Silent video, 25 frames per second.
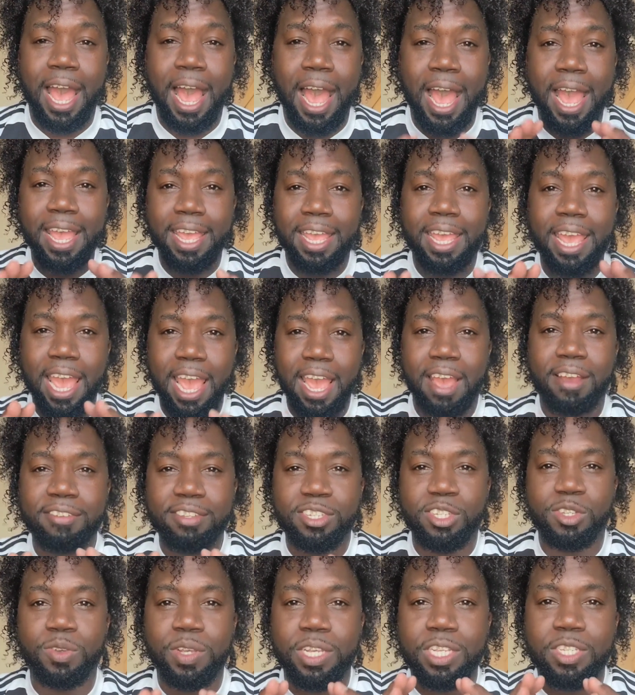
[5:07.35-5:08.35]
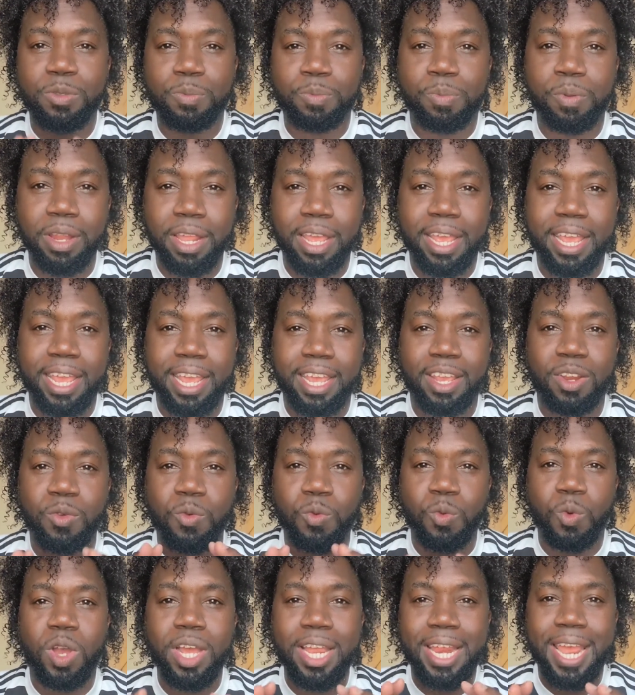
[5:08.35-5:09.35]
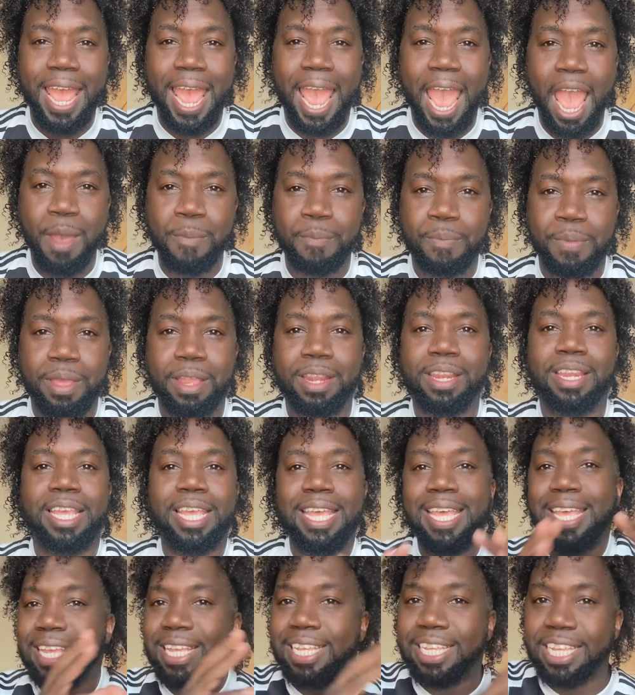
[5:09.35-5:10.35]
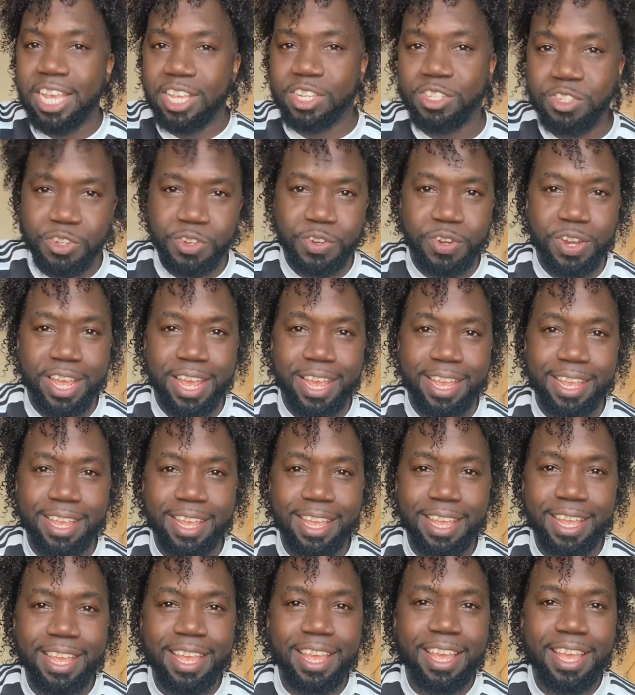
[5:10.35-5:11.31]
I have to explain what happened yesterday.